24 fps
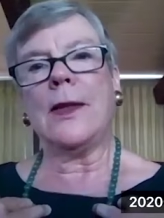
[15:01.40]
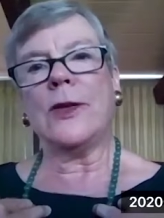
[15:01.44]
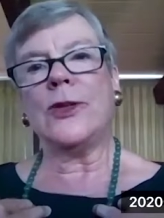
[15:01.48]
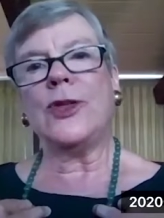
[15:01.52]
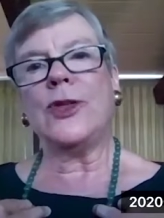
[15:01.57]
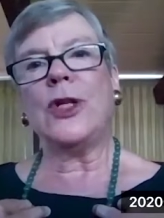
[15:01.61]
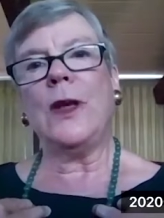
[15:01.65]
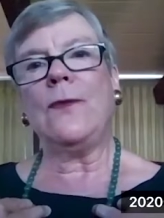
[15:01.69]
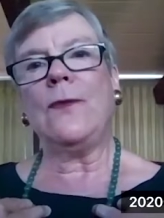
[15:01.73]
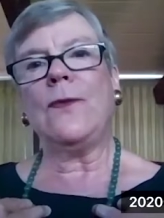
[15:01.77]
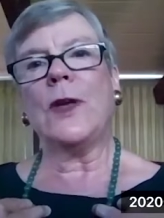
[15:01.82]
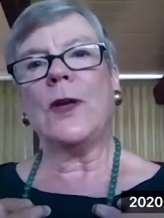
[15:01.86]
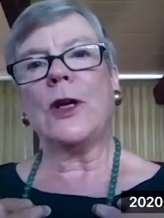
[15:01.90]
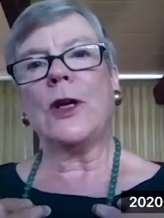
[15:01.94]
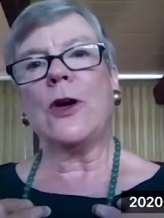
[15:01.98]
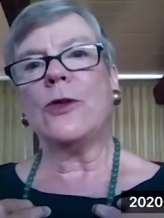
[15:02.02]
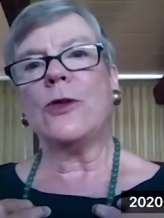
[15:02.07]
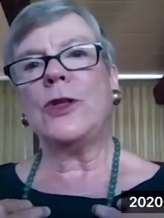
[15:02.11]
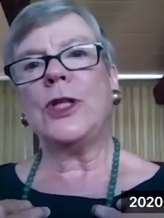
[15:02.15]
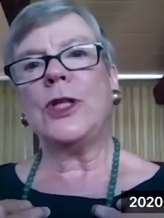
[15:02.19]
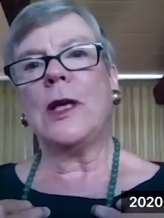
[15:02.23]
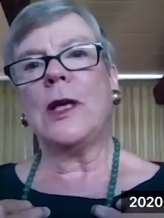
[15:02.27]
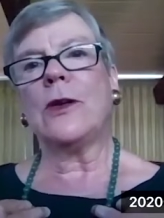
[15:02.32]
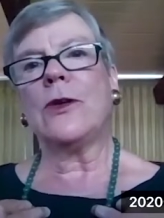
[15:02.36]
the chief
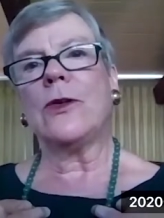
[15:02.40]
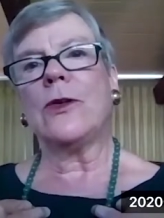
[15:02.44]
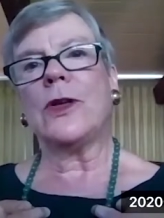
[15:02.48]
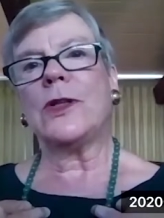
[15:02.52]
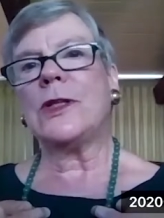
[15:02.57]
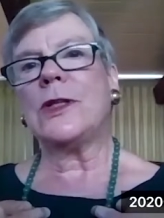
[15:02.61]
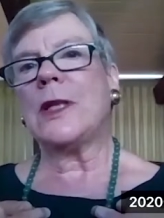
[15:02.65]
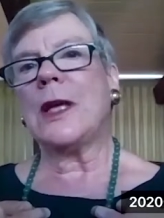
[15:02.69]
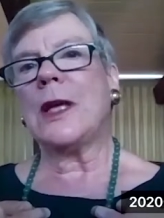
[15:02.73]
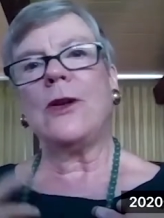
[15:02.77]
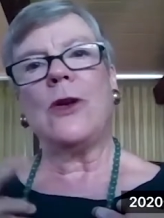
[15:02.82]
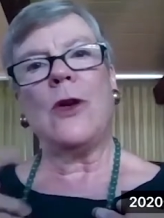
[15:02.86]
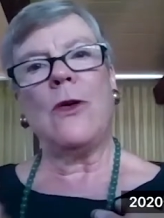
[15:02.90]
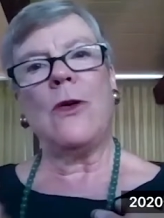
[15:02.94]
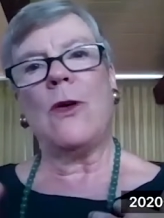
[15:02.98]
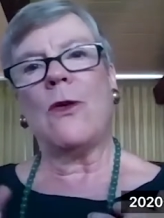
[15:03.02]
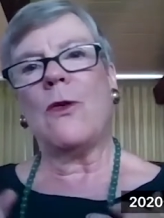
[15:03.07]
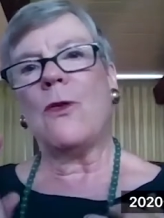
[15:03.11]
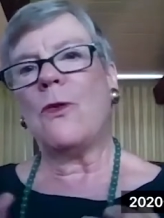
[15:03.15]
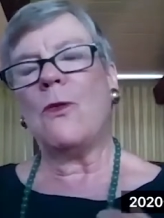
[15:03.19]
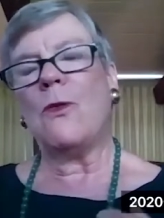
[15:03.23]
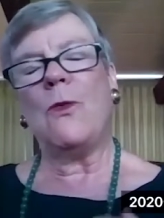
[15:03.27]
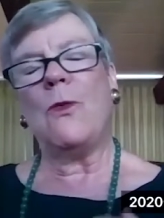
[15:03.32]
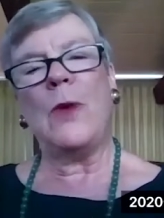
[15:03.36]
negotiator, to say,
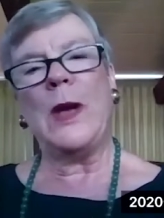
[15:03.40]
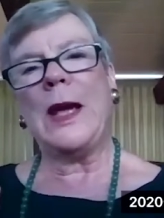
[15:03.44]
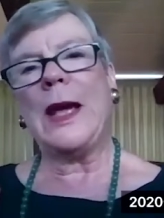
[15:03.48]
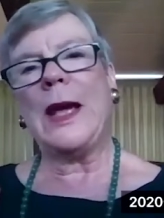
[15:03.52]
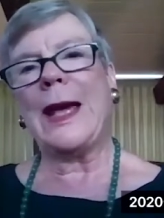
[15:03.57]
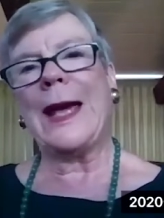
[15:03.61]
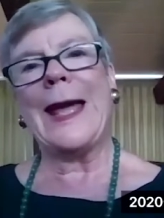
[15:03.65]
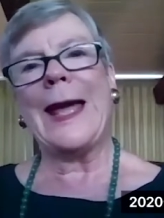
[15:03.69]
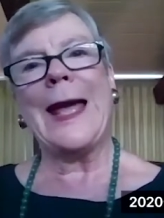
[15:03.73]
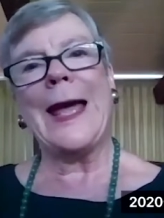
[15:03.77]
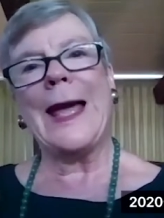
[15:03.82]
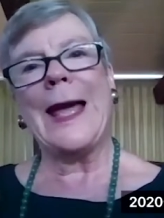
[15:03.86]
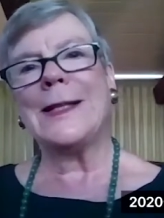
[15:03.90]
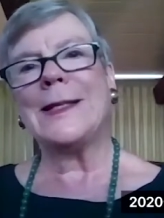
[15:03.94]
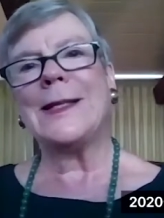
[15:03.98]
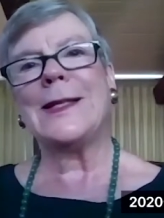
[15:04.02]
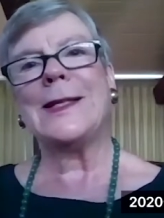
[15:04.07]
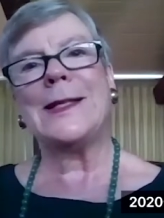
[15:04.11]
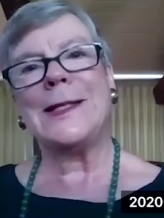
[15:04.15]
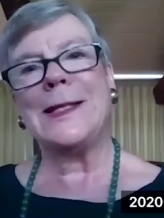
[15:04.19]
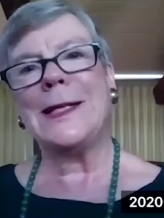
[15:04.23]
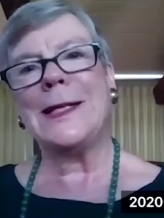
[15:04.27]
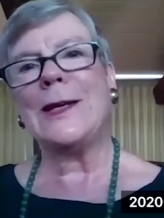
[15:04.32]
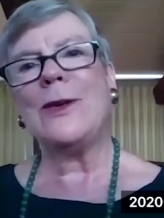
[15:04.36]
no, we can't
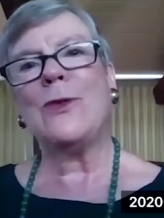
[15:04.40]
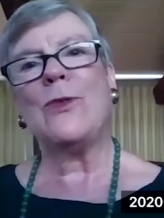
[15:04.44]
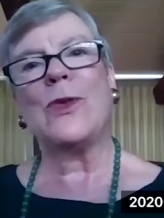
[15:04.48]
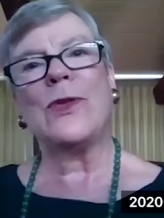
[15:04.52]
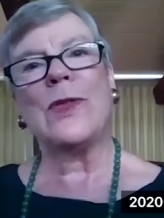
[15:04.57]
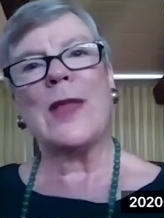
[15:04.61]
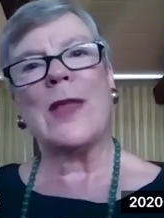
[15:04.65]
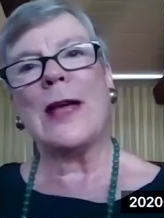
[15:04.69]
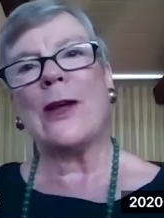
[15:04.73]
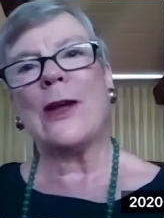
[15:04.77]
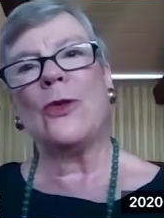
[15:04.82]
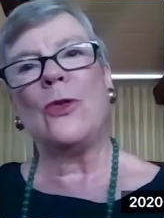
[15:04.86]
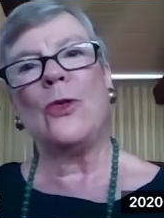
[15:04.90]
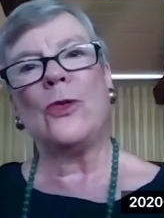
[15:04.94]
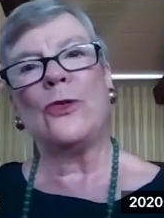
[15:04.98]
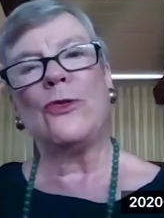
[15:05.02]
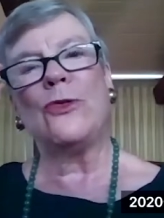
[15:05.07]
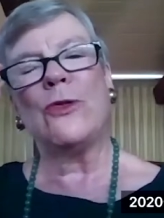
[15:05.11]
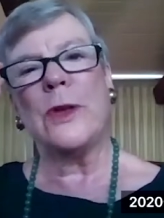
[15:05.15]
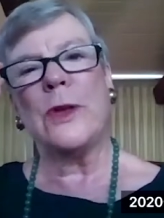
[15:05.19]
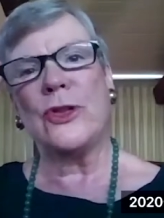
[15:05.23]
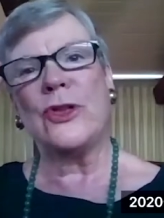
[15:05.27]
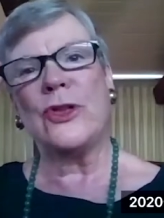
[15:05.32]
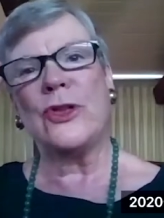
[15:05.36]
stick with that
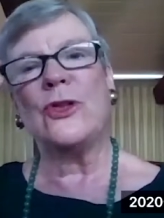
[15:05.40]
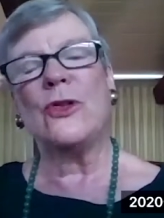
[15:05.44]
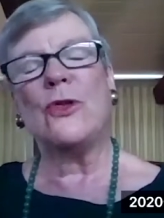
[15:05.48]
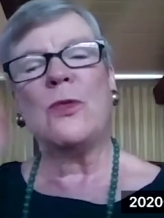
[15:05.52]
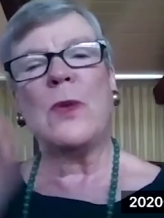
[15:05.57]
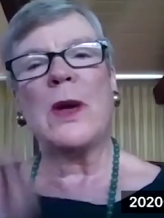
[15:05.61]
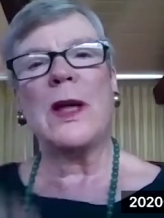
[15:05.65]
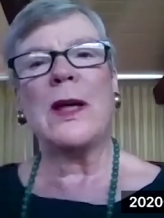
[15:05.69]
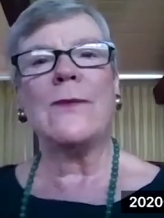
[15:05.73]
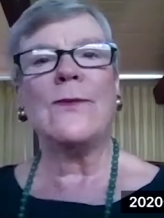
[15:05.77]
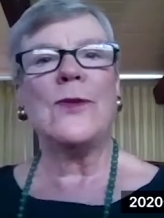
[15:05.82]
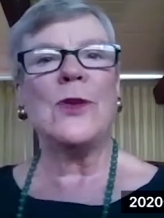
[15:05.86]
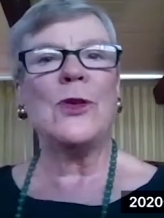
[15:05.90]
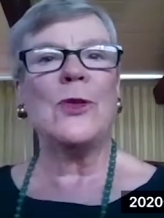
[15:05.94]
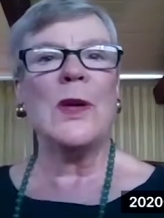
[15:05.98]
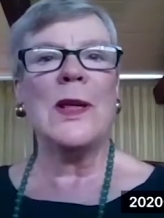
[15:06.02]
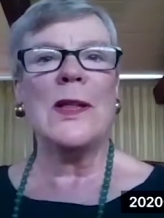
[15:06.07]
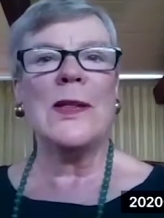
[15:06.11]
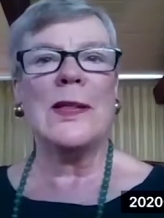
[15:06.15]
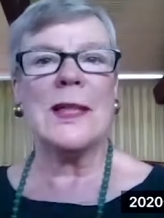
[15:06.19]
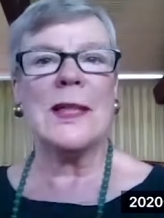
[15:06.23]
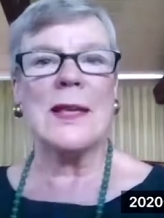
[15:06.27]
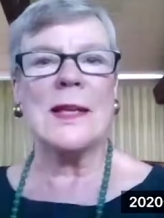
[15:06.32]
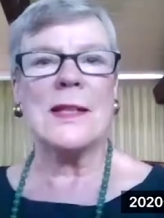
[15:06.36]
old traditional way of
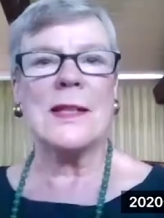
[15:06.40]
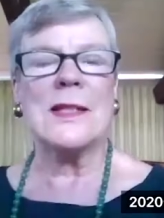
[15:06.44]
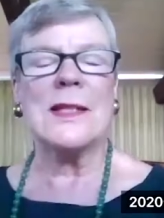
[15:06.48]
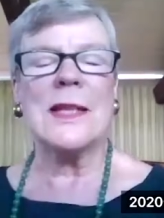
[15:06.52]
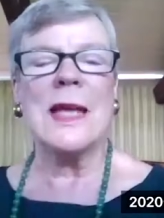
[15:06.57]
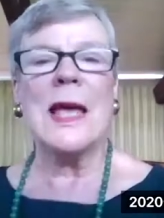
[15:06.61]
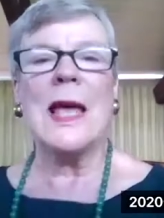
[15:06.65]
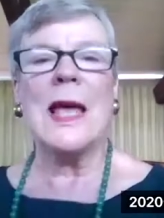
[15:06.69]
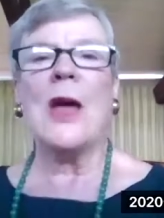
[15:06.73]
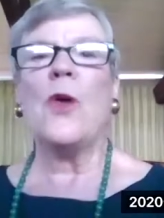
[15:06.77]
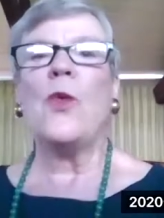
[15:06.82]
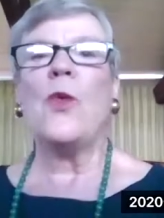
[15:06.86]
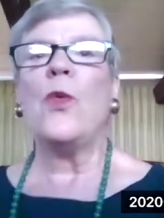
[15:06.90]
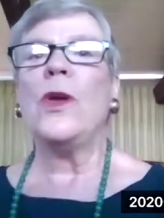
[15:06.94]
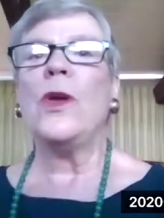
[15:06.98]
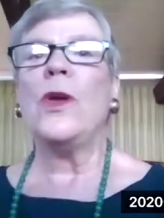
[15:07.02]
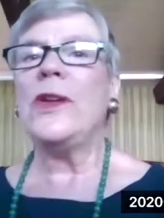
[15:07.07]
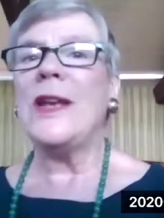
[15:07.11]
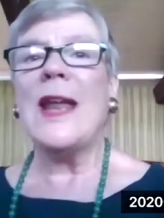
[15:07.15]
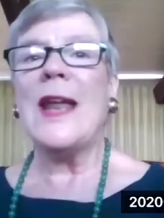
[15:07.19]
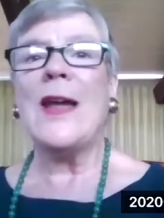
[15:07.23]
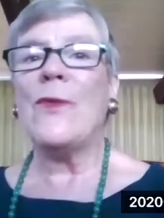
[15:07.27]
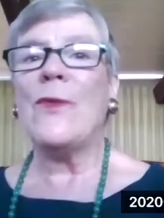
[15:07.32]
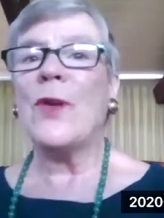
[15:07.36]
doing things. We'll
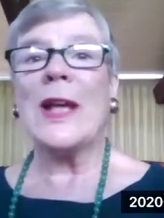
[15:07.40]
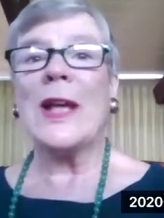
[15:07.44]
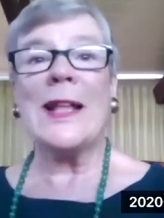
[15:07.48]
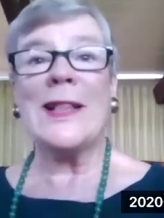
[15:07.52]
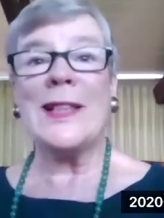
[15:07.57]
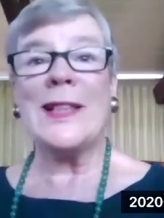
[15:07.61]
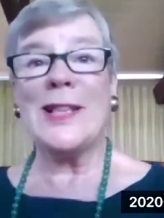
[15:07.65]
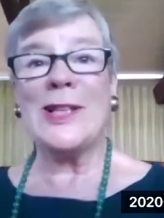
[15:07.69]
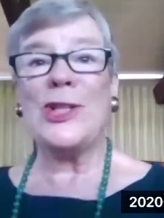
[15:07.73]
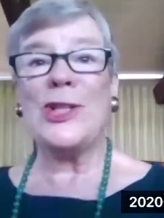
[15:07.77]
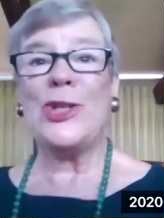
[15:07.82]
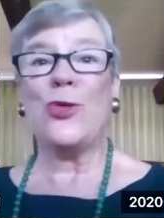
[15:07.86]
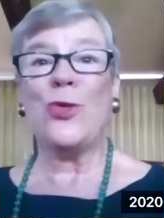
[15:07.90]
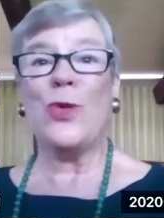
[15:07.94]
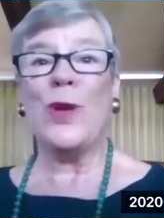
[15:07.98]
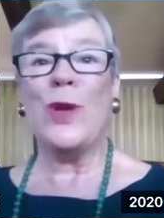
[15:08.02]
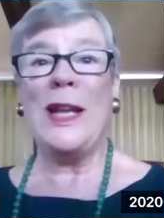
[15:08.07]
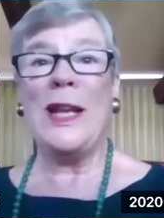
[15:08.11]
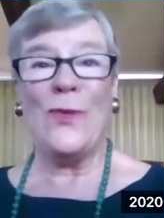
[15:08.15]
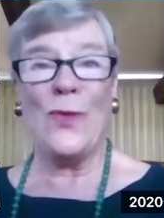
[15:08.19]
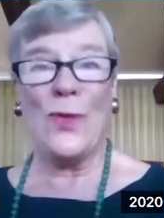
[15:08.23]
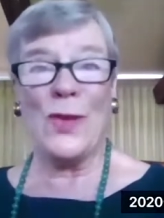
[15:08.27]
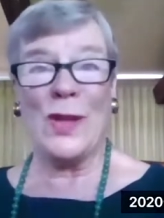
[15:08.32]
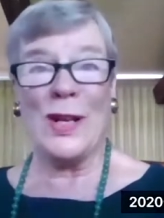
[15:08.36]
never get this
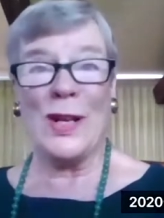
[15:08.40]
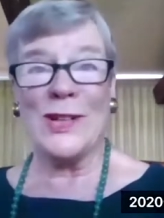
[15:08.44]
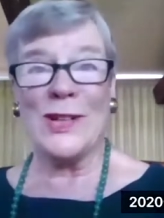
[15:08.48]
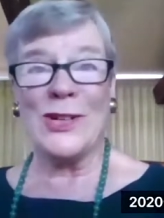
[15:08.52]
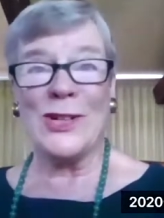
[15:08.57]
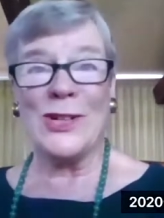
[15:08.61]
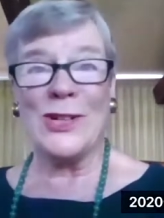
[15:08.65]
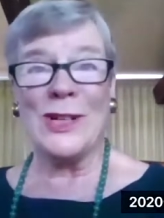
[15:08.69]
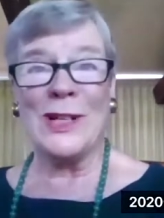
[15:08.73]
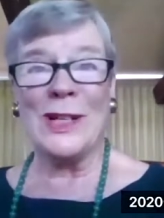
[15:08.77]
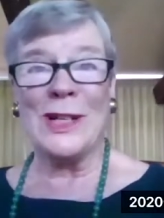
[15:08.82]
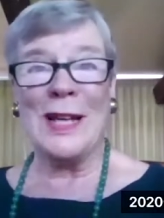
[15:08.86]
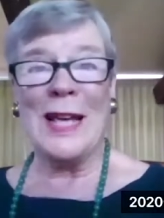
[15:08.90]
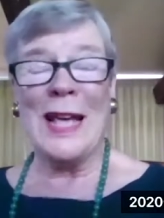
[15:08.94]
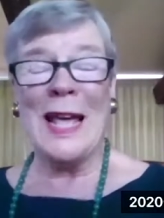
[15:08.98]
treaty finished.